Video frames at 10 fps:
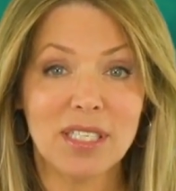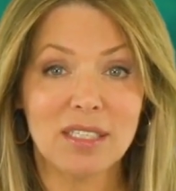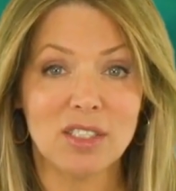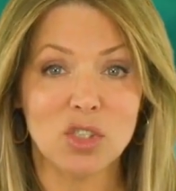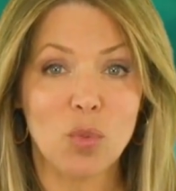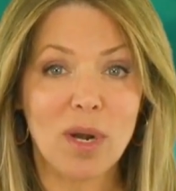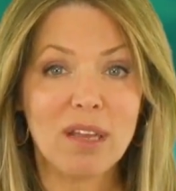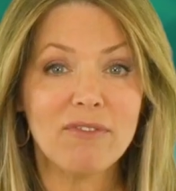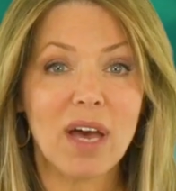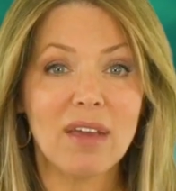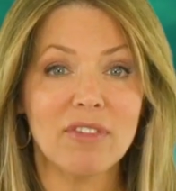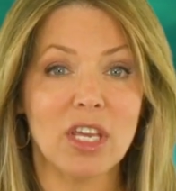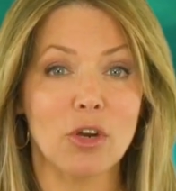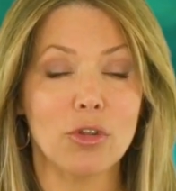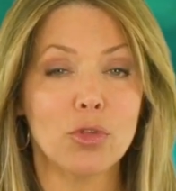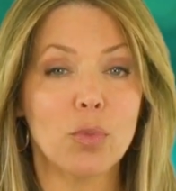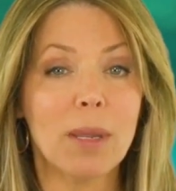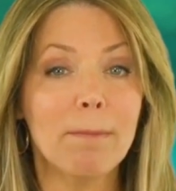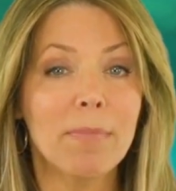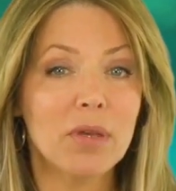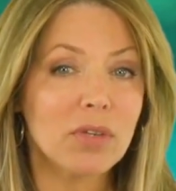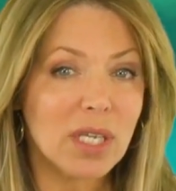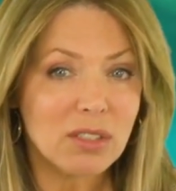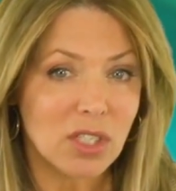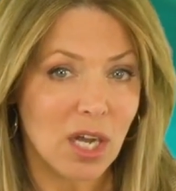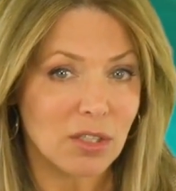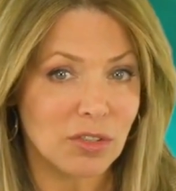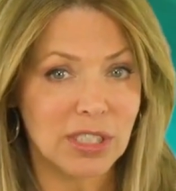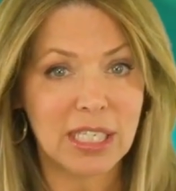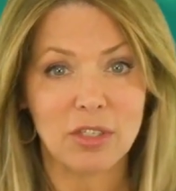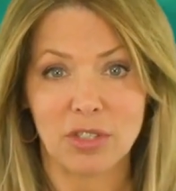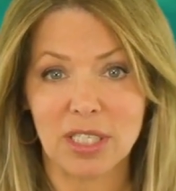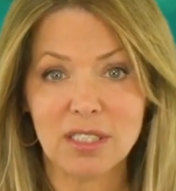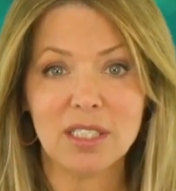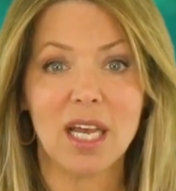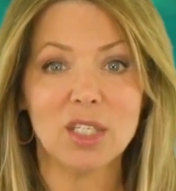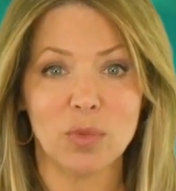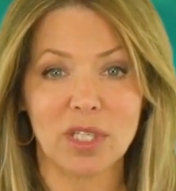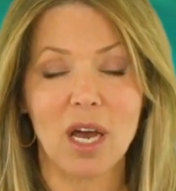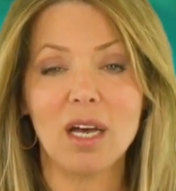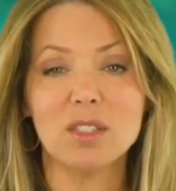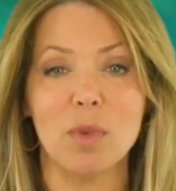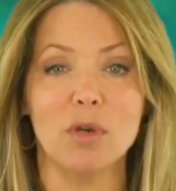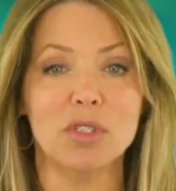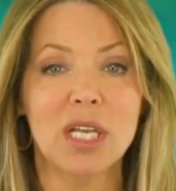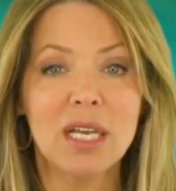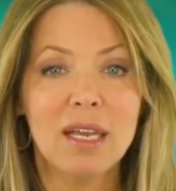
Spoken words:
says the 25-year, $3 billion deal that it signed with Cosmos